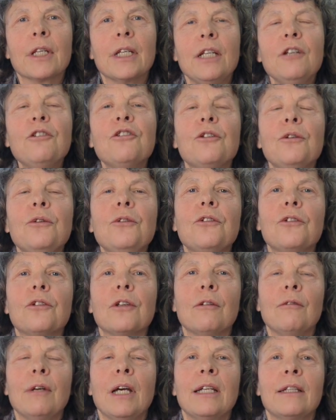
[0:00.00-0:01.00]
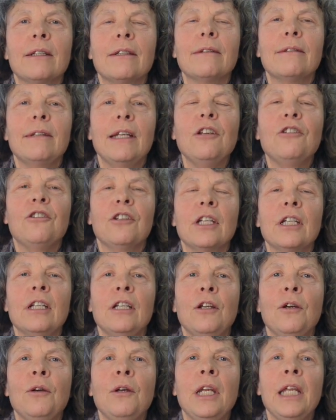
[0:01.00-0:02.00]
issues around teaching
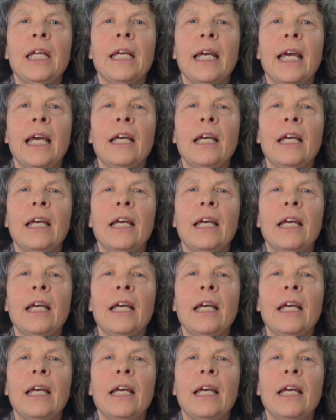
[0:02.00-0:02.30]
and learning